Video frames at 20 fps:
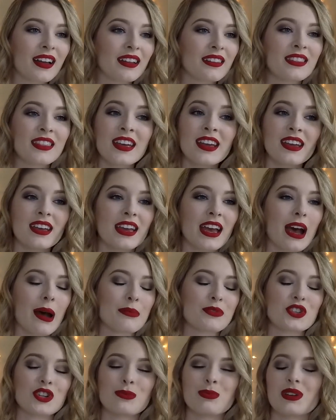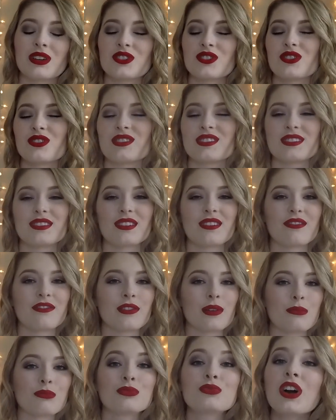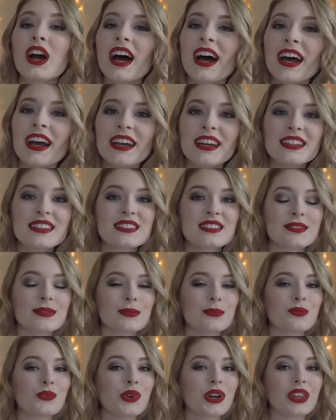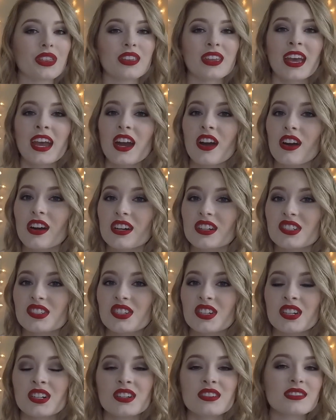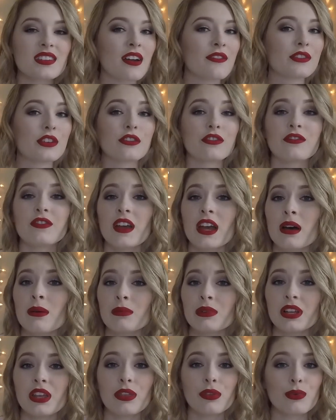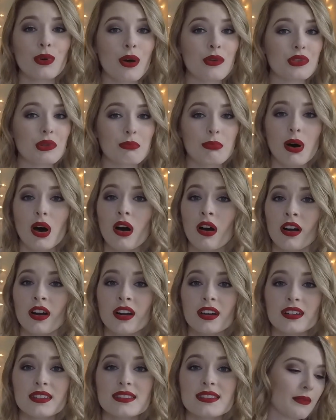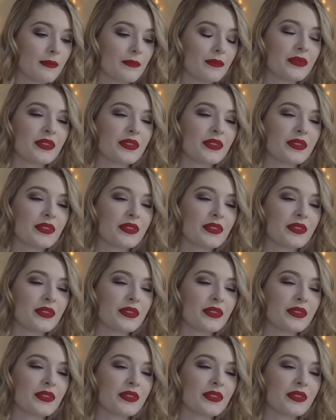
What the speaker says: They capture pictures from rides with characters of your family throughout the parks.